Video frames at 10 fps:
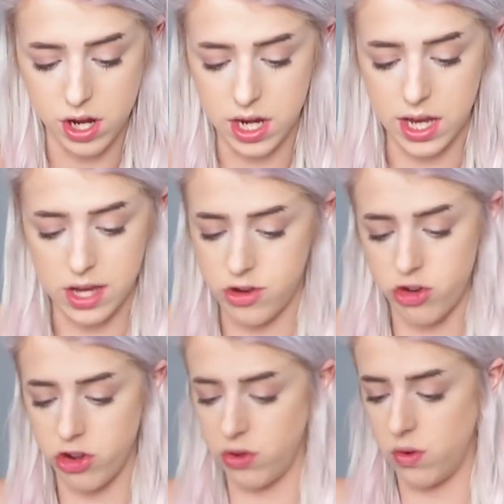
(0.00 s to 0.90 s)
gonna need
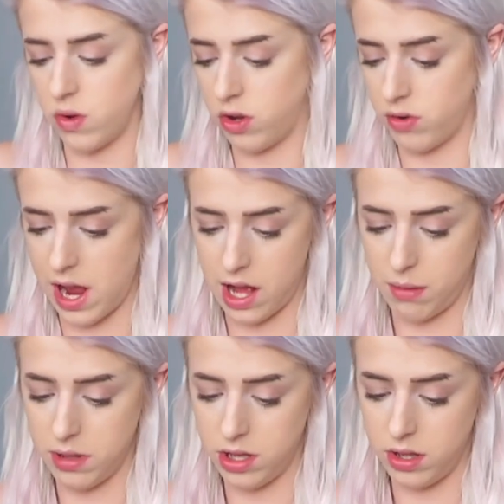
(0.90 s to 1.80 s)
to
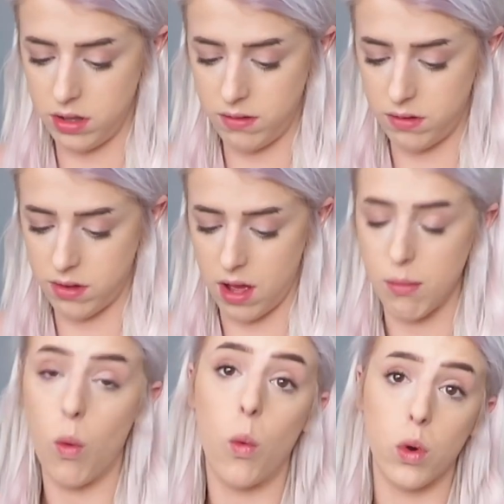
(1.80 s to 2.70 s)
grab
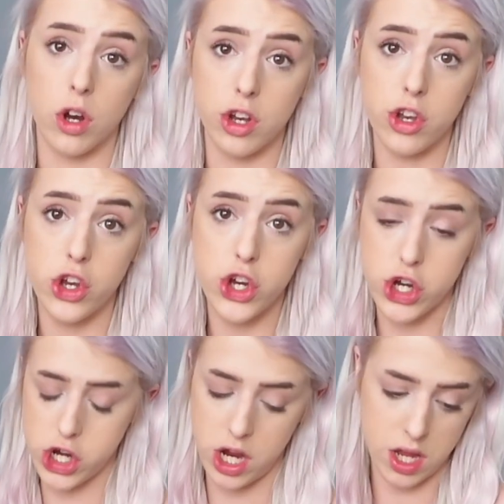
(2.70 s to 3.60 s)
some
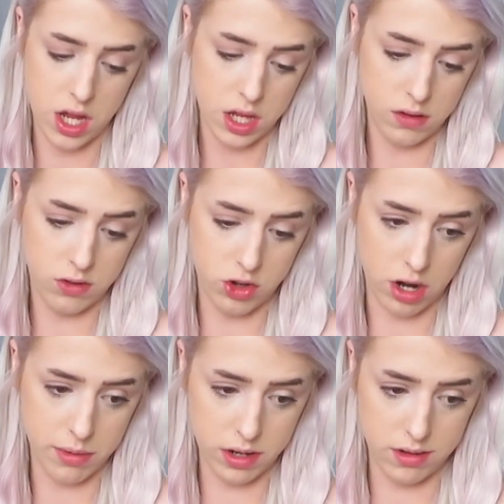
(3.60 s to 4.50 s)
orange
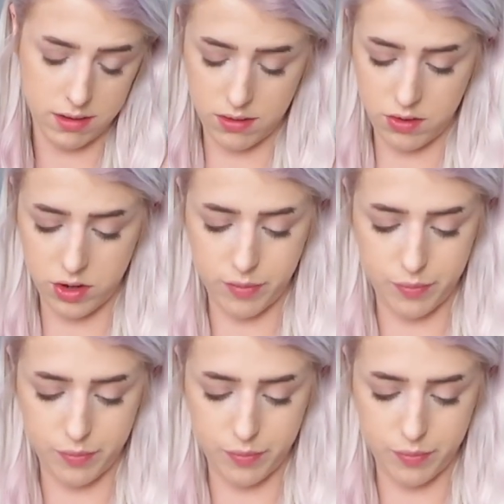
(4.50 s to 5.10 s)
Starburst.